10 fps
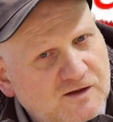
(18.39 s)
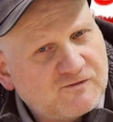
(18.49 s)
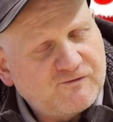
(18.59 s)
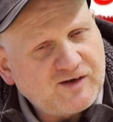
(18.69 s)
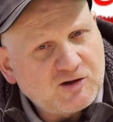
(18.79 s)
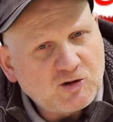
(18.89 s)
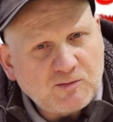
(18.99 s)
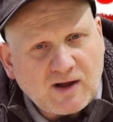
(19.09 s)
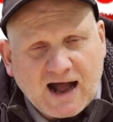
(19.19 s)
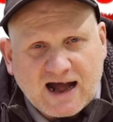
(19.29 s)
The
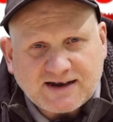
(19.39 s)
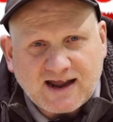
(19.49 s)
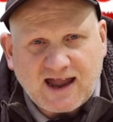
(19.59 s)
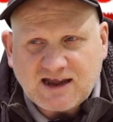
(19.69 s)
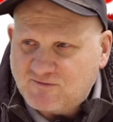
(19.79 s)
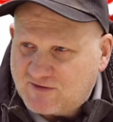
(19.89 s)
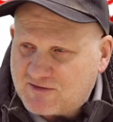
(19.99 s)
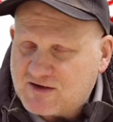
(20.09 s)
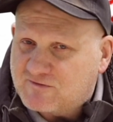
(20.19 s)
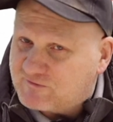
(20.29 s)
film had a
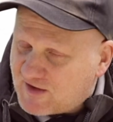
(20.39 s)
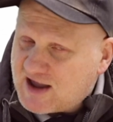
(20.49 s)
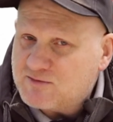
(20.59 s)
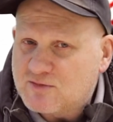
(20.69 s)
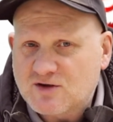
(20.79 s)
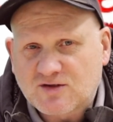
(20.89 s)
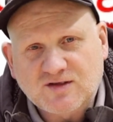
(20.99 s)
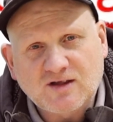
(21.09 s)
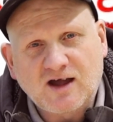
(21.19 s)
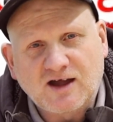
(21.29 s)
very
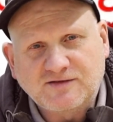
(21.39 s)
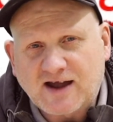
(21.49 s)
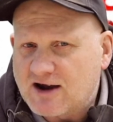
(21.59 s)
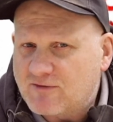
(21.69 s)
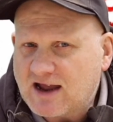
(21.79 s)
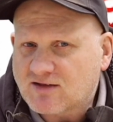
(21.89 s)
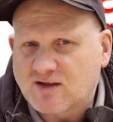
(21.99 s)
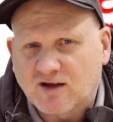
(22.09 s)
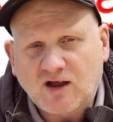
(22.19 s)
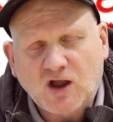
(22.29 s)
famous
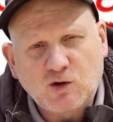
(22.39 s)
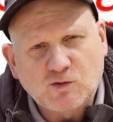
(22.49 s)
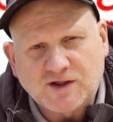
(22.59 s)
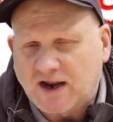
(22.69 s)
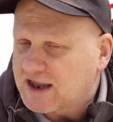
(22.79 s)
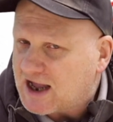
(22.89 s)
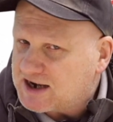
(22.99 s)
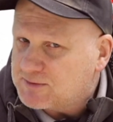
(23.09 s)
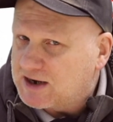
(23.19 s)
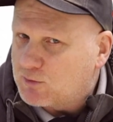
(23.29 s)
director who was an
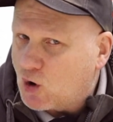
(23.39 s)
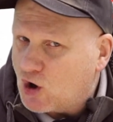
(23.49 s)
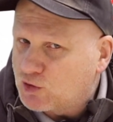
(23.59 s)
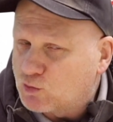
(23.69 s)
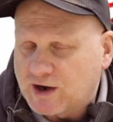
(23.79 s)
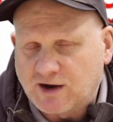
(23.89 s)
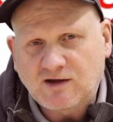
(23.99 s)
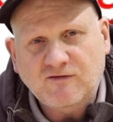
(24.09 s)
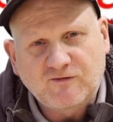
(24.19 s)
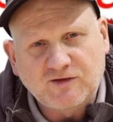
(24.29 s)
Academy Award
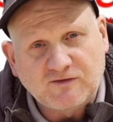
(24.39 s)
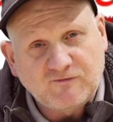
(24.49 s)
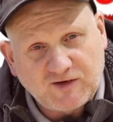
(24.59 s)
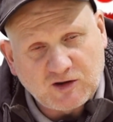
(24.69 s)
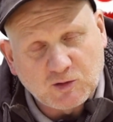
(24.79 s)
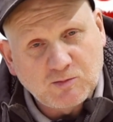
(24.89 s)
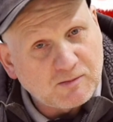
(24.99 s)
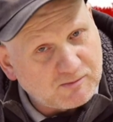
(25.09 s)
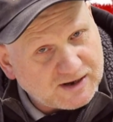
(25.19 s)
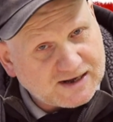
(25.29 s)
winner for the
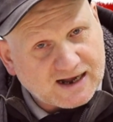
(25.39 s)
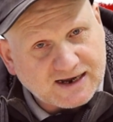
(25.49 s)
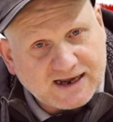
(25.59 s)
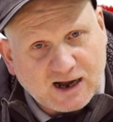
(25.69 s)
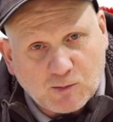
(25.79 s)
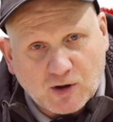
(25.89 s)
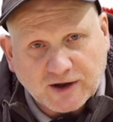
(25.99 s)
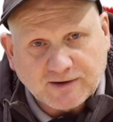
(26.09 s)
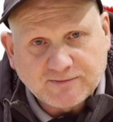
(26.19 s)
film Midnight Cowboy.